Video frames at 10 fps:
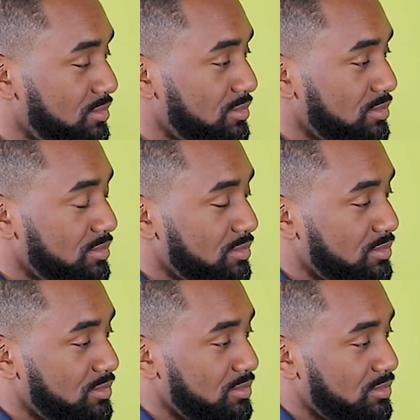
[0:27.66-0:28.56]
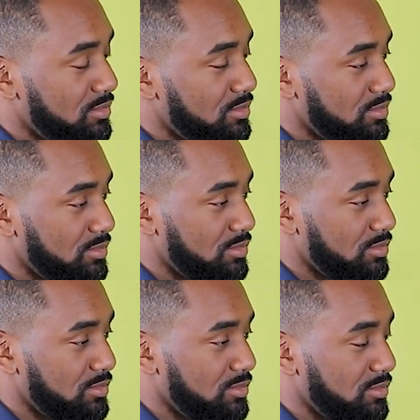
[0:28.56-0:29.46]

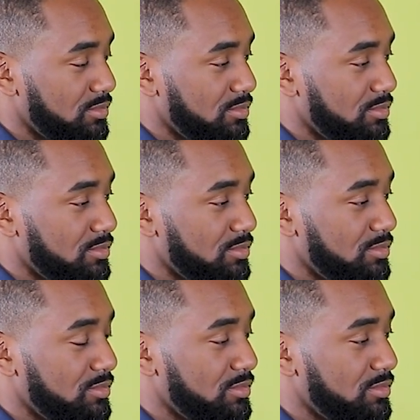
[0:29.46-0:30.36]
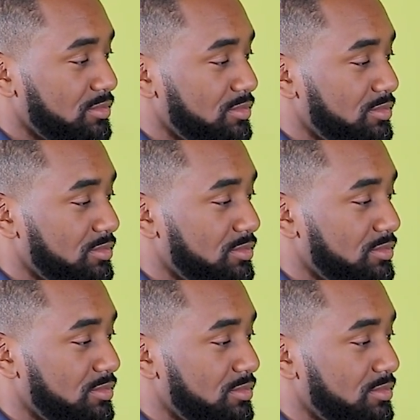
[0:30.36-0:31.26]

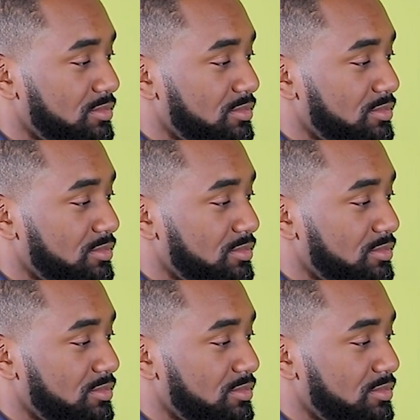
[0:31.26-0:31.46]
(not speaking)